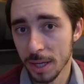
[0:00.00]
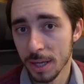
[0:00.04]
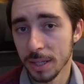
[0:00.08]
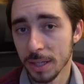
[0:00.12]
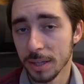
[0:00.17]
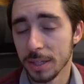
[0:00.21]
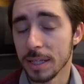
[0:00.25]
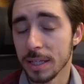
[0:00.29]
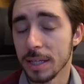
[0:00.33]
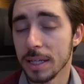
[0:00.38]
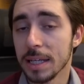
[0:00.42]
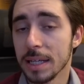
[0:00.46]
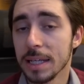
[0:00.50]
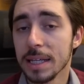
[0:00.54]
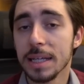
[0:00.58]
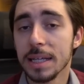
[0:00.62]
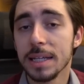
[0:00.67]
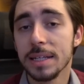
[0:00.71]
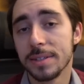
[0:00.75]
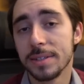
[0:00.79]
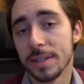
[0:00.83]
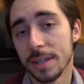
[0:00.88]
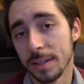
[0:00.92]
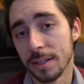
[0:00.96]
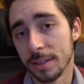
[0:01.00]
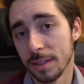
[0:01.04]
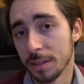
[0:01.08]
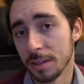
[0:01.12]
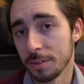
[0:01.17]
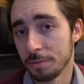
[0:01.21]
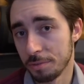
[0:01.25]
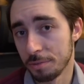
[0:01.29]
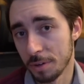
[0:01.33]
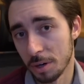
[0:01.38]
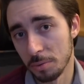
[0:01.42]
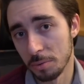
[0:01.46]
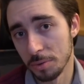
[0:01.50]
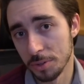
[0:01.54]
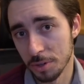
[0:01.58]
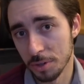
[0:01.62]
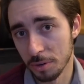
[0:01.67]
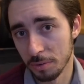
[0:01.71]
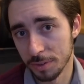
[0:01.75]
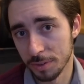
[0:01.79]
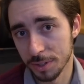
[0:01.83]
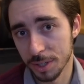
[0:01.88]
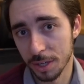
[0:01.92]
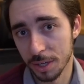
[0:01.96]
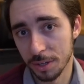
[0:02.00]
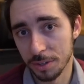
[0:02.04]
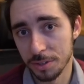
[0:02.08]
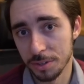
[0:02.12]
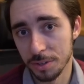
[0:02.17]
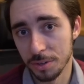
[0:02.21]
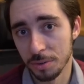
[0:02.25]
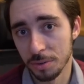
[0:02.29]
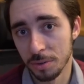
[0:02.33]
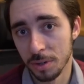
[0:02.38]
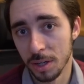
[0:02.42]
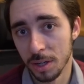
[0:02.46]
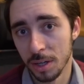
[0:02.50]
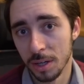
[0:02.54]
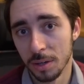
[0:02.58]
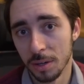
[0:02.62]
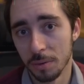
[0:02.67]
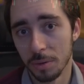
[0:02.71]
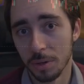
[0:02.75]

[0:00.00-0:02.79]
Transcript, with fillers: the easing that the Federal Reserve is going to do. When